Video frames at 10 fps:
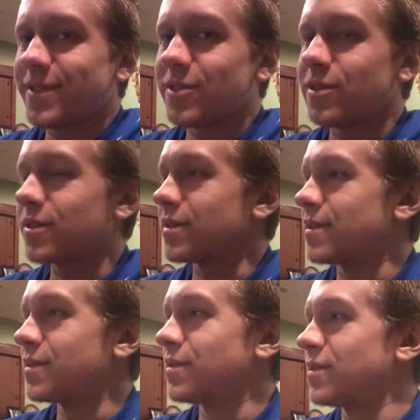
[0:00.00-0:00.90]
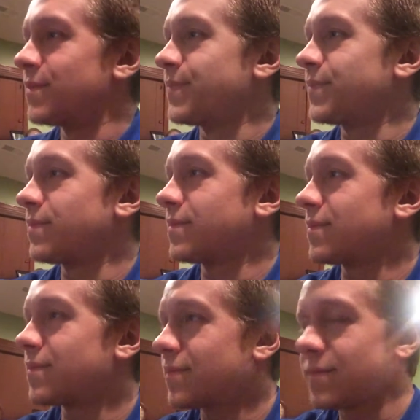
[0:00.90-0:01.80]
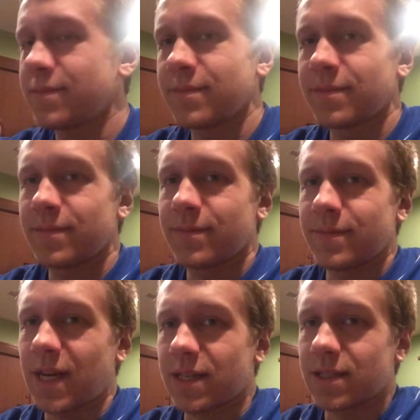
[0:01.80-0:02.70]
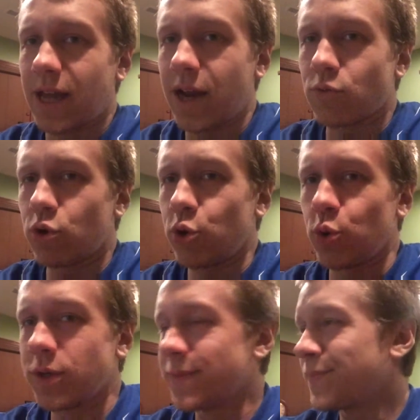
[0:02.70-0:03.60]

She looks a little like a skankaroo.